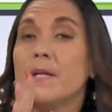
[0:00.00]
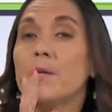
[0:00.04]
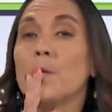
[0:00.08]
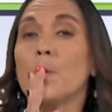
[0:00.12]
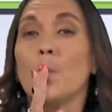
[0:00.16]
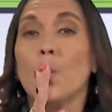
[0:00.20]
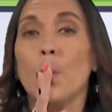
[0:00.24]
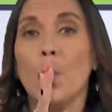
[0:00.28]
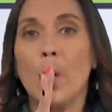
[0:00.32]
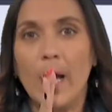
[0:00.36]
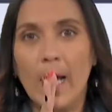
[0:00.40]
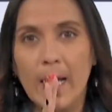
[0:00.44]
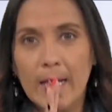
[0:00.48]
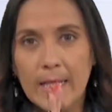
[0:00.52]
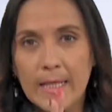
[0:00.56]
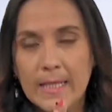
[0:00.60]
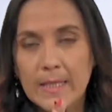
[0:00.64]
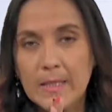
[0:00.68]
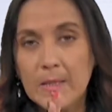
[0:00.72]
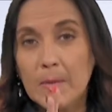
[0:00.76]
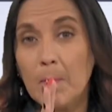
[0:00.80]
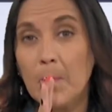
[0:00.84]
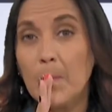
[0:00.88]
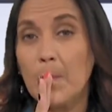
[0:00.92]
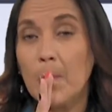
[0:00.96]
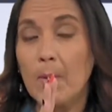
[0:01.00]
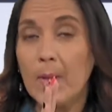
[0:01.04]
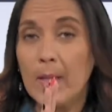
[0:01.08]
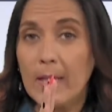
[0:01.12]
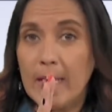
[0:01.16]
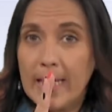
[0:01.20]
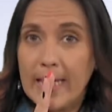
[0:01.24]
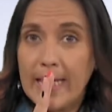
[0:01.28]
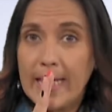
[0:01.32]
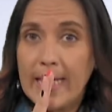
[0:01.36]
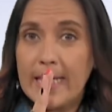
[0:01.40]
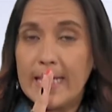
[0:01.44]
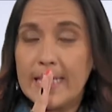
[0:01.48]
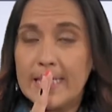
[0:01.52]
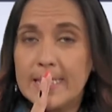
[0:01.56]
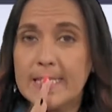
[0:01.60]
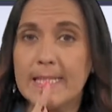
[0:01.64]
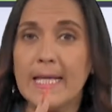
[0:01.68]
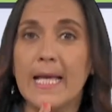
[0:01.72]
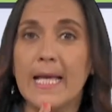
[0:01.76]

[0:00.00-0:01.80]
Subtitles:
quiet place,